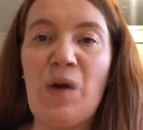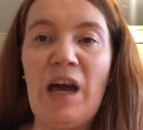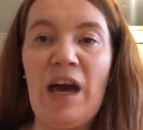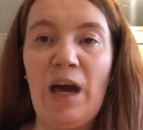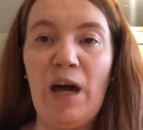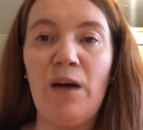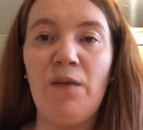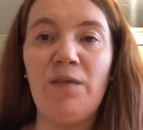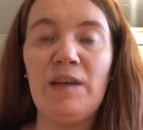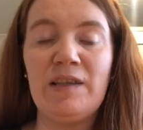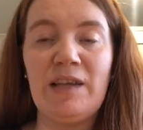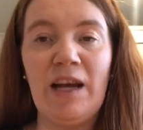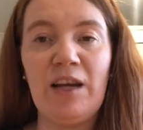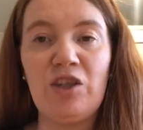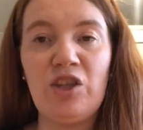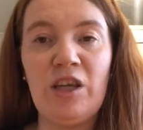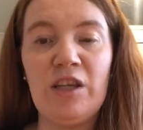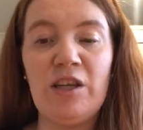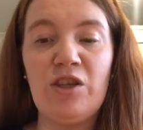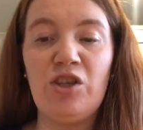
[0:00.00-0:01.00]
we have is
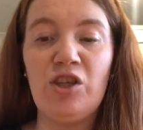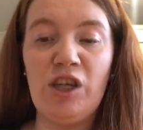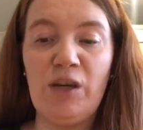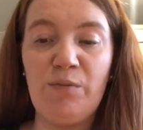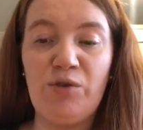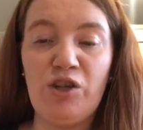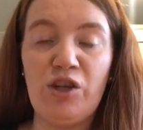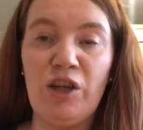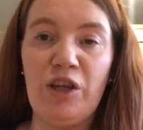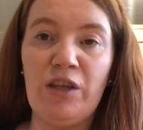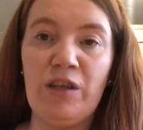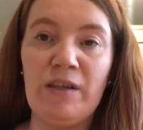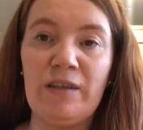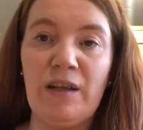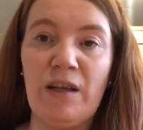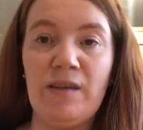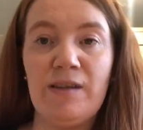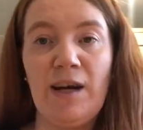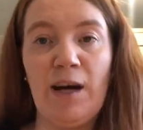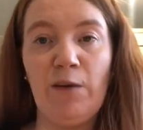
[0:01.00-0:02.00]
actually an Egyptian
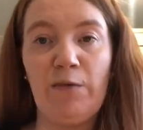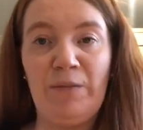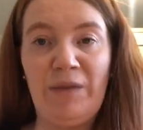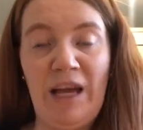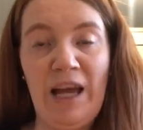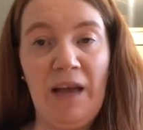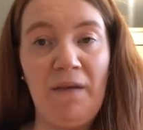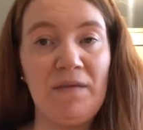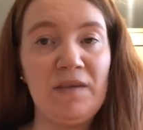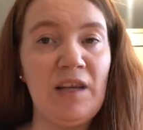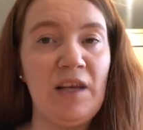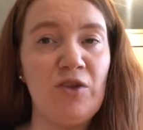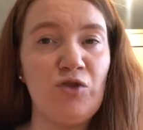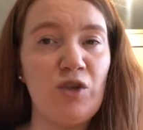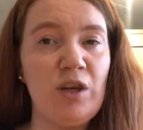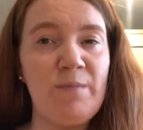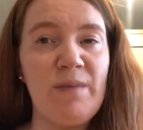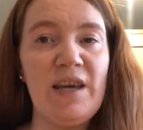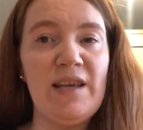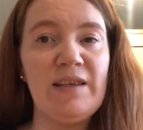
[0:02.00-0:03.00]
sundial from the 8th
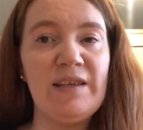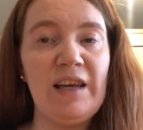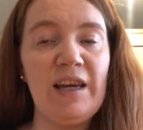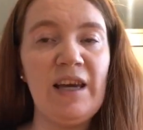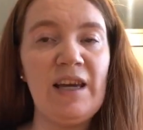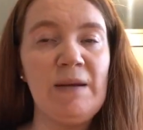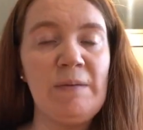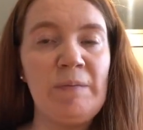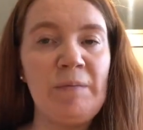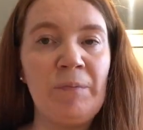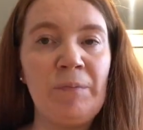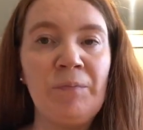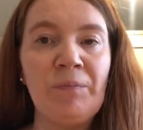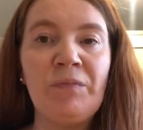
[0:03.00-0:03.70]
century BC.